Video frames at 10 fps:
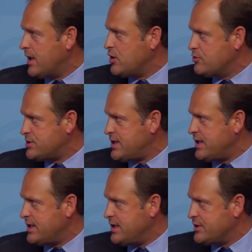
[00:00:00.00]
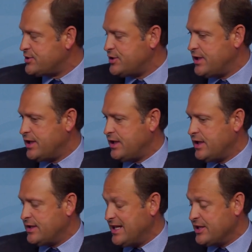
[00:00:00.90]
that you see in
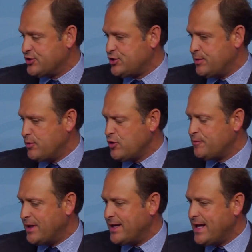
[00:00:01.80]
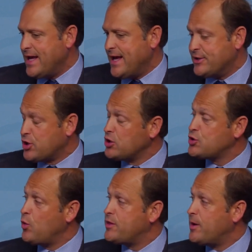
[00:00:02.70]
ESG, the ESG movement, it's
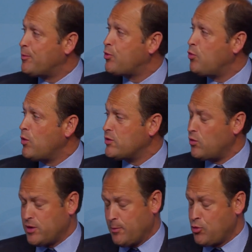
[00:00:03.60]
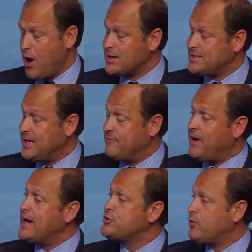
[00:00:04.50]
also with the proxy
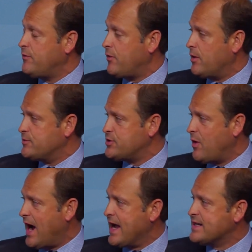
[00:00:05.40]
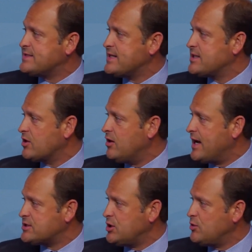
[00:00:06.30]
advisory firms. So ISS and
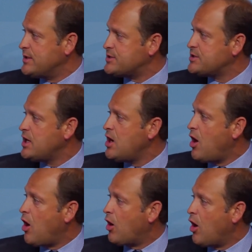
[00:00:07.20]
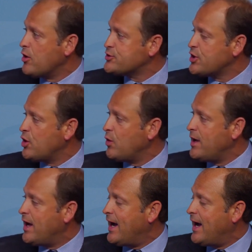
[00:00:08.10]
Glass Lewis are also